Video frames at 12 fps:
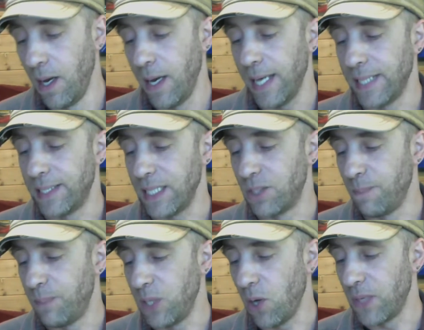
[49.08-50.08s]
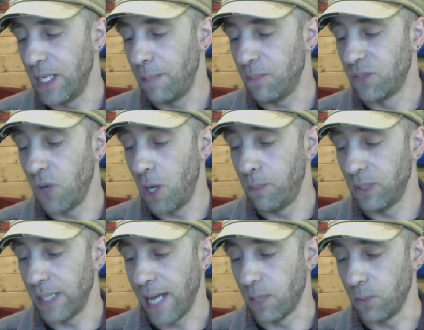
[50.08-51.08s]
Existing beyond the limits of verbal
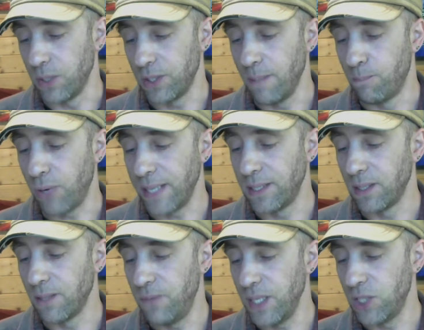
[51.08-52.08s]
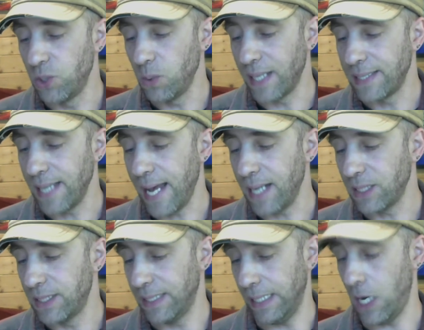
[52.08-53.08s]
language, embracing the visual and
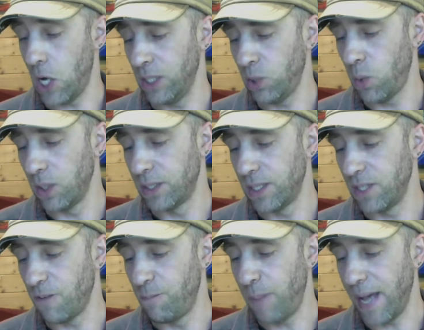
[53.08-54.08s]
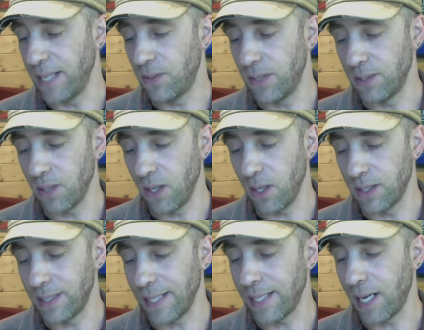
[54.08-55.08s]
tactile qualities of paint, these
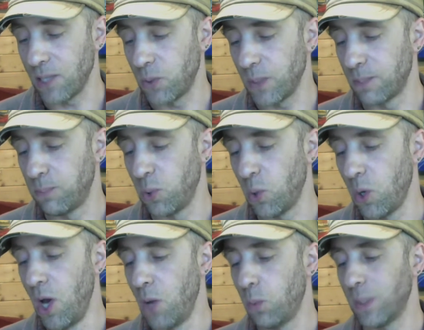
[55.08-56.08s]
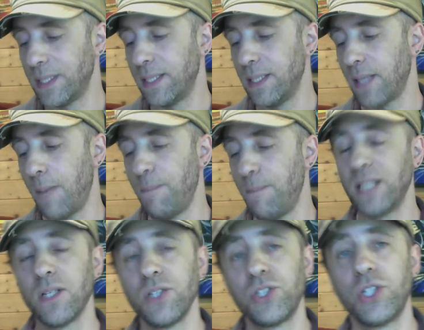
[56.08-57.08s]
artists set out to explore what it is that
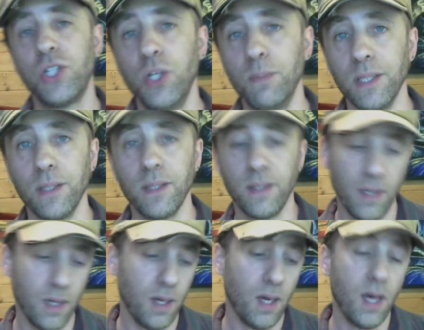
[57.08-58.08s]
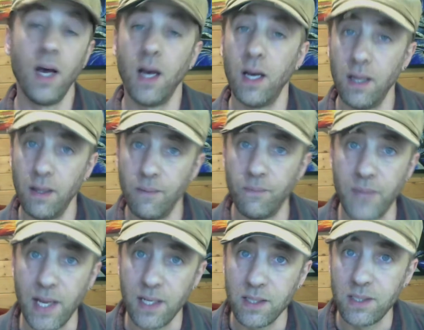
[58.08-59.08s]
makes us human.
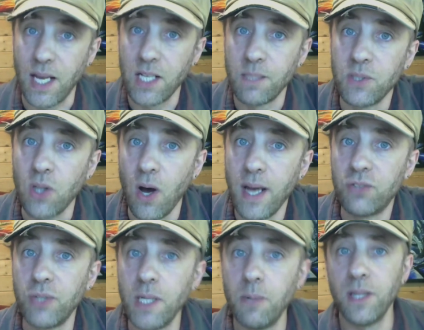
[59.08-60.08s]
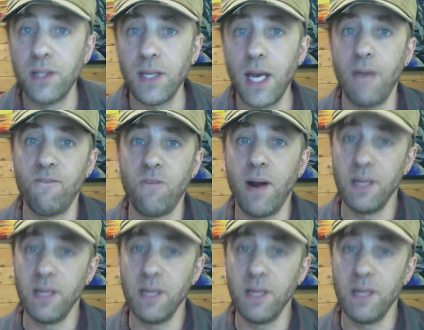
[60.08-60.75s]
That is a sentiment I agree with very